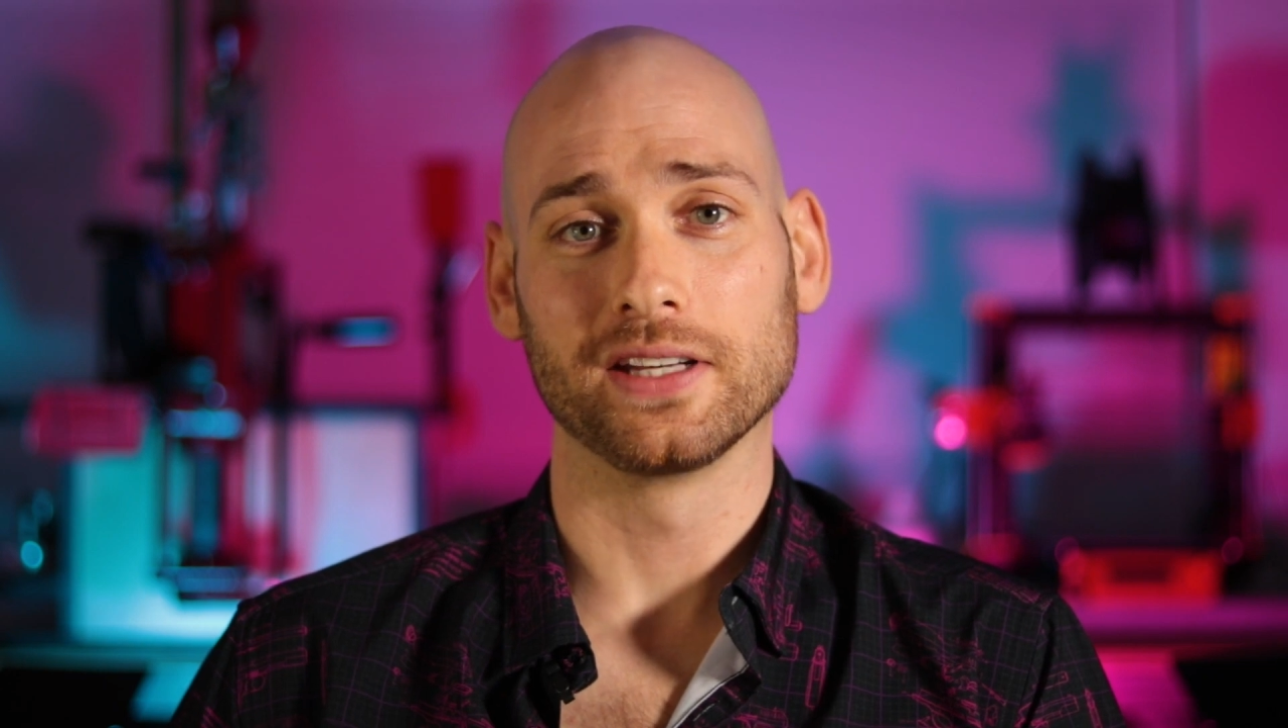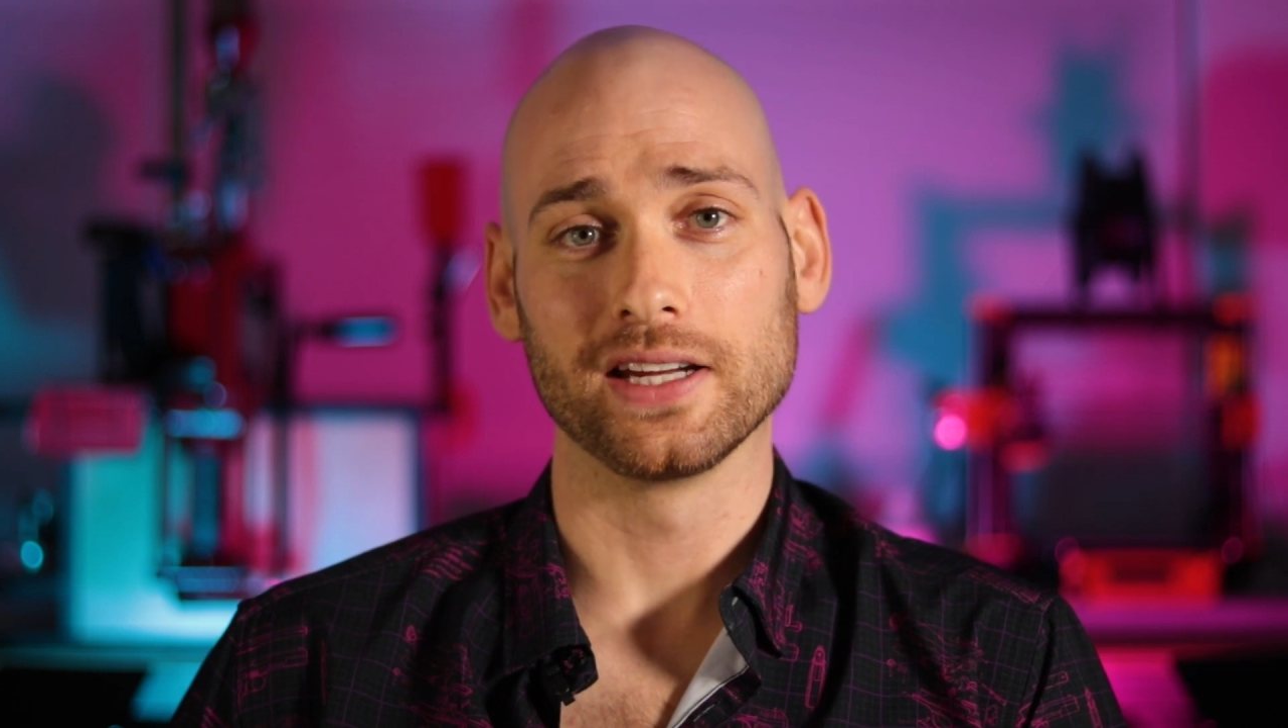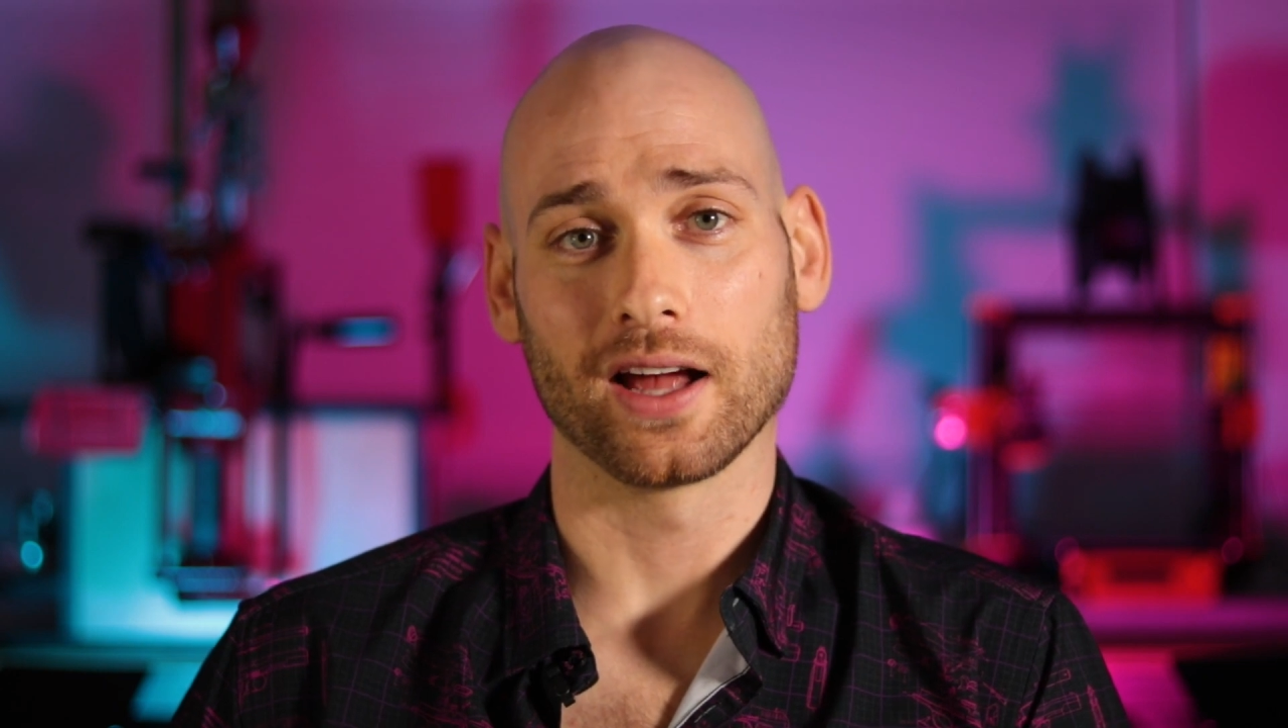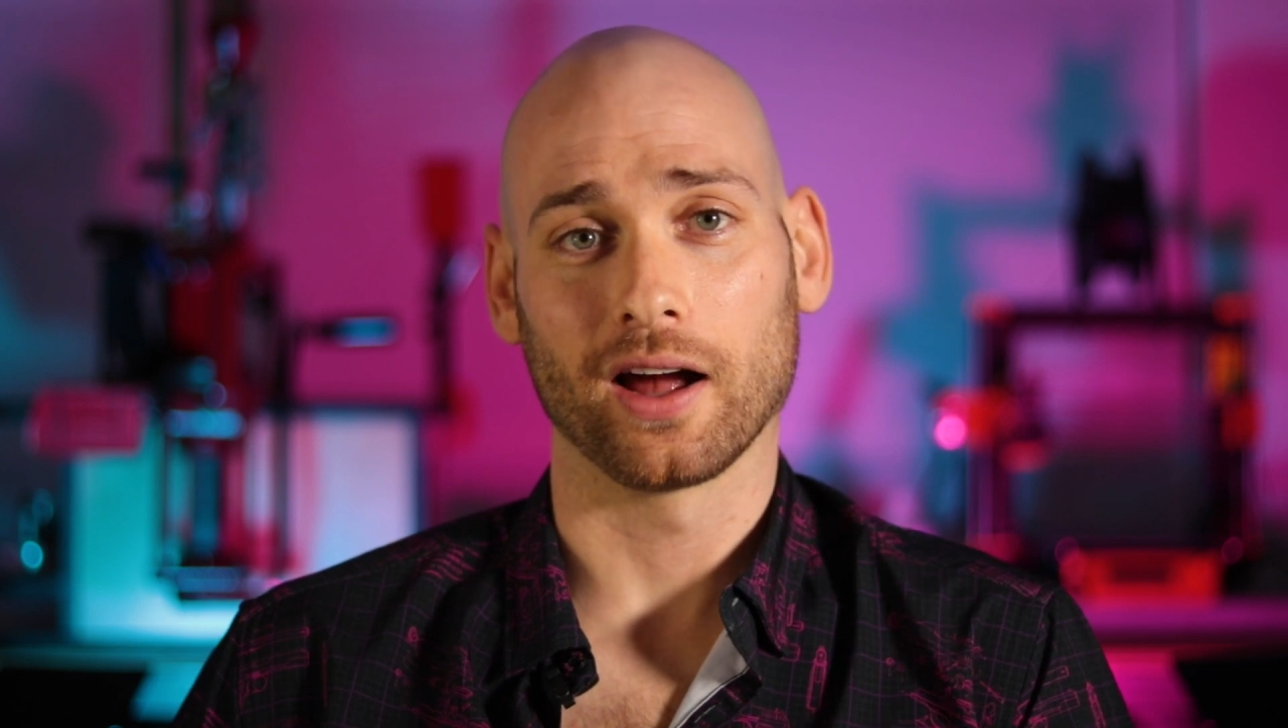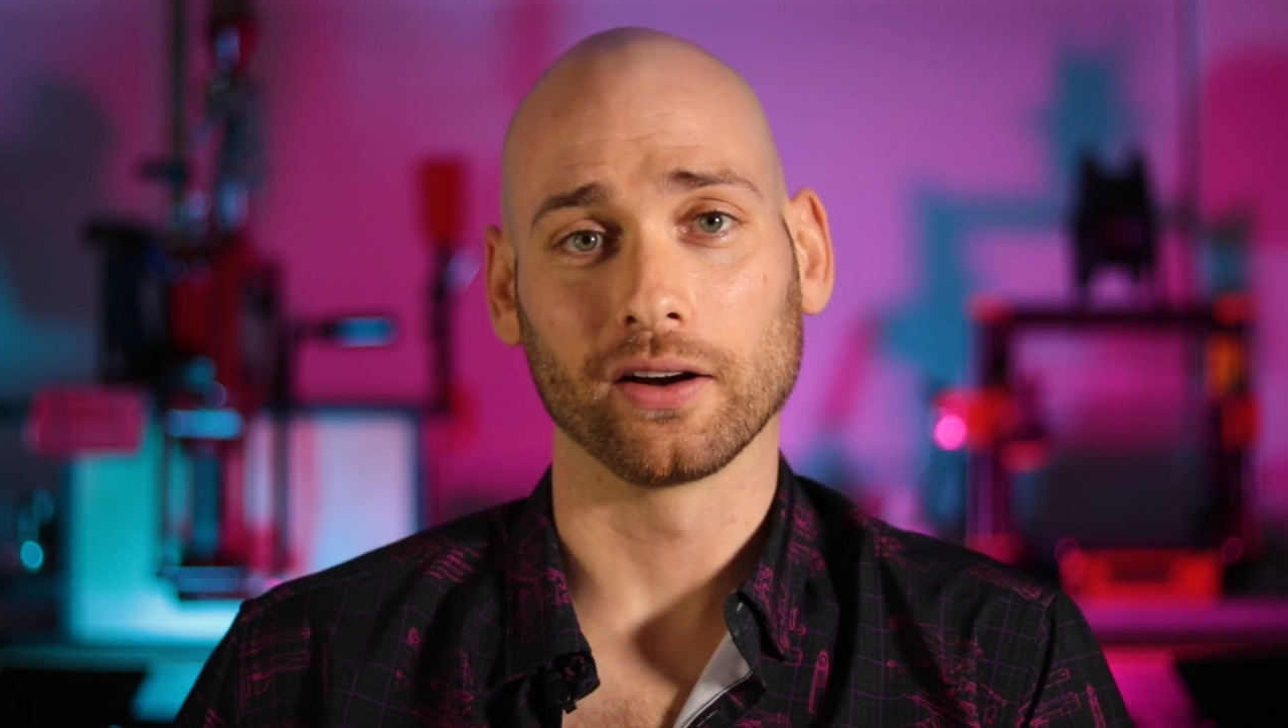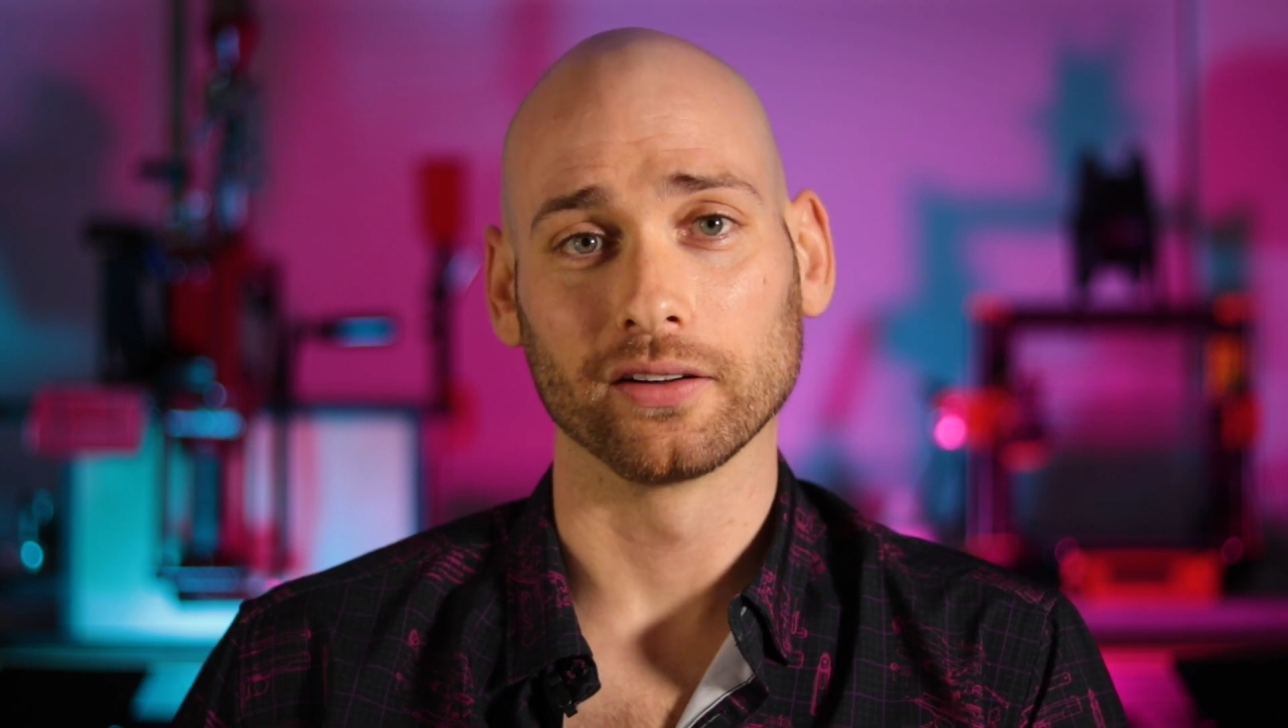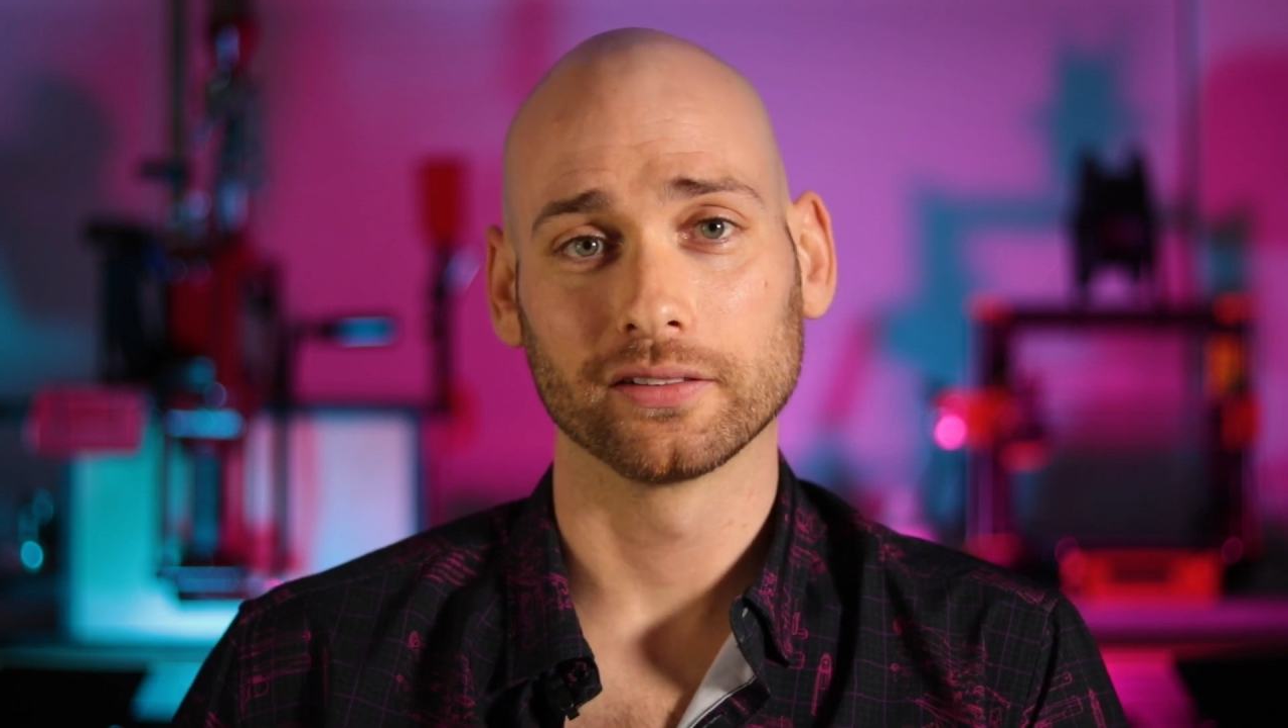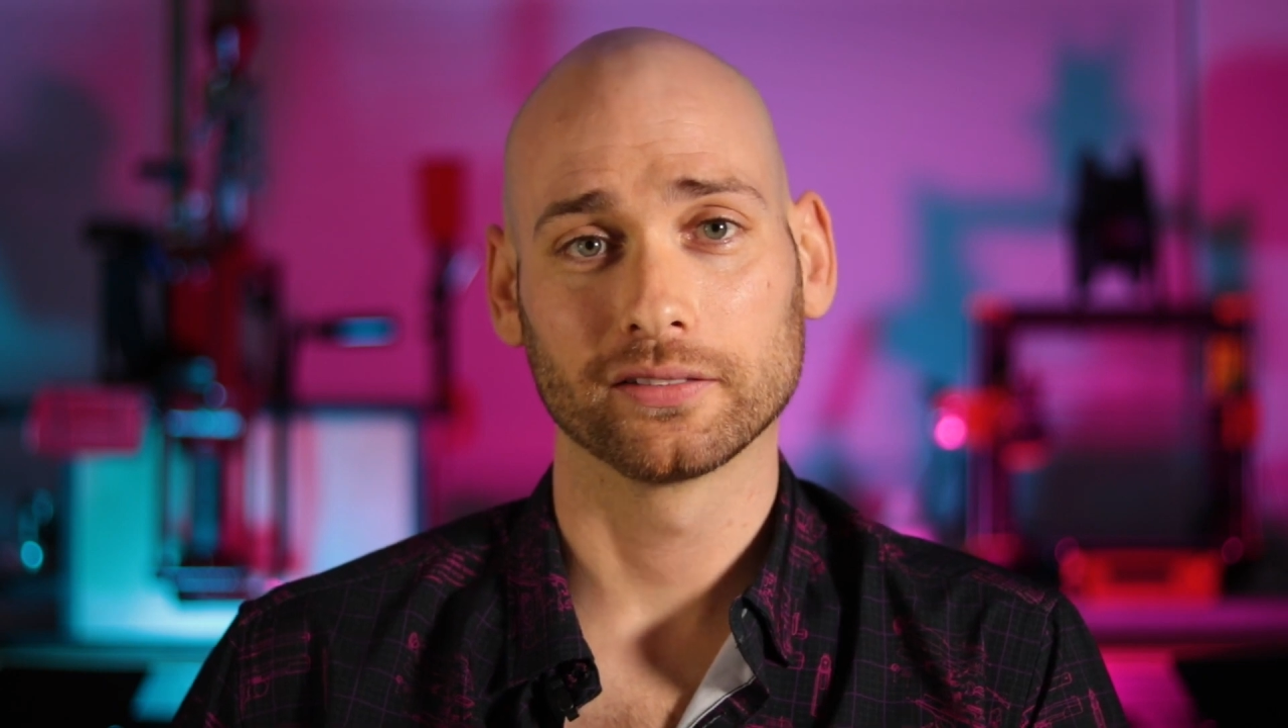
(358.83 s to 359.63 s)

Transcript: decocker?